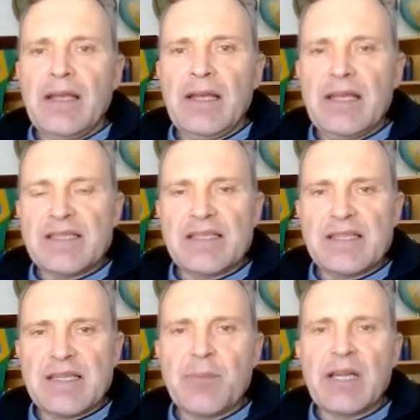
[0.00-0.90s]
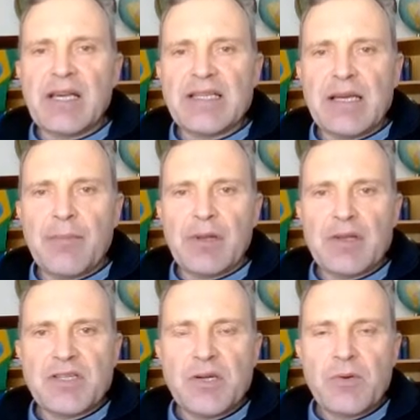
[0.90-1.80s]
It's a similar example.
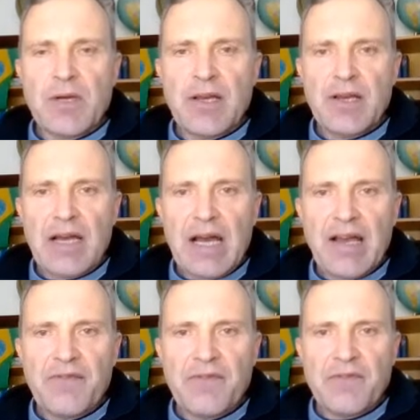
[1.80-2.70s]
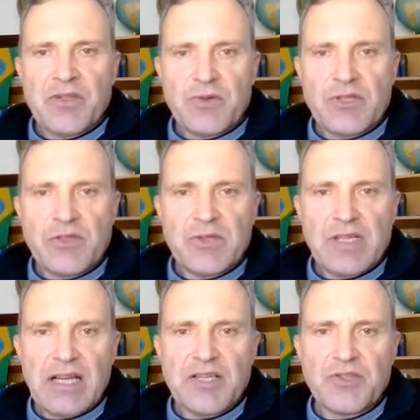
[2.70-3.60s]
So I've chosen to
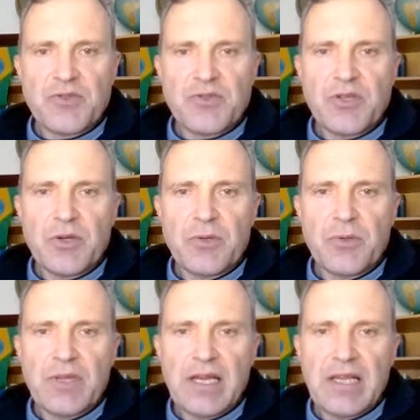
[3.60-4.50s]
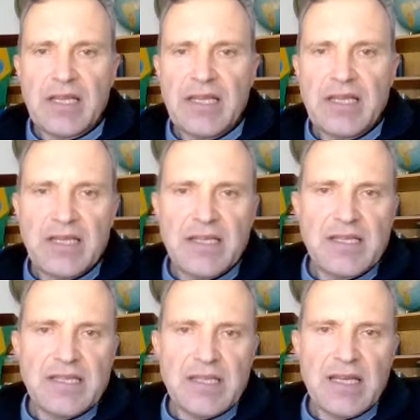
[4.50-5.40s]
start just to show you that here
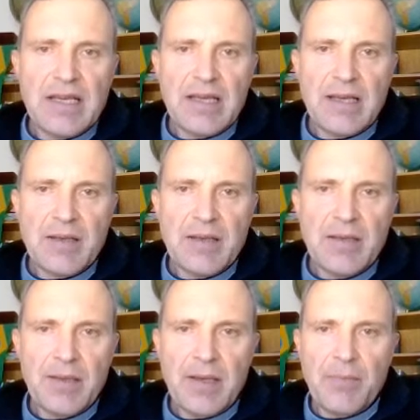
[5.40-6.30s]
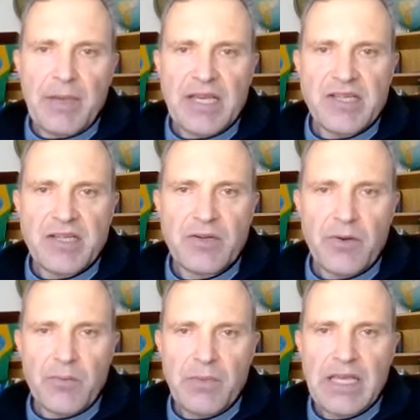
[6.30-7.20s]
is a patient,
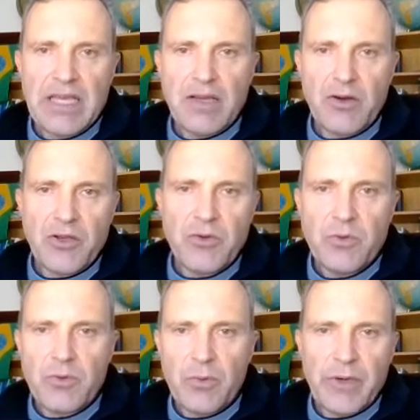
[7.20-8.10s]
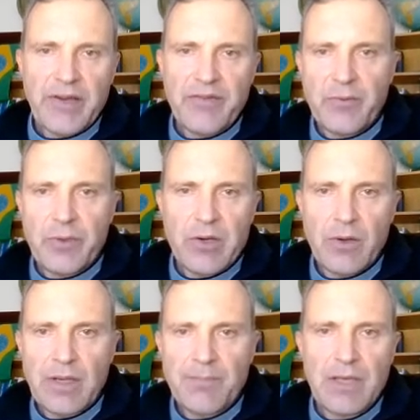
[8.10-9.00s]
or me, or you, or whatever we
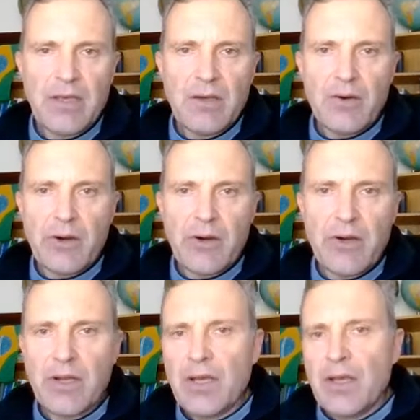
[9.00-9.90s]
call him or her,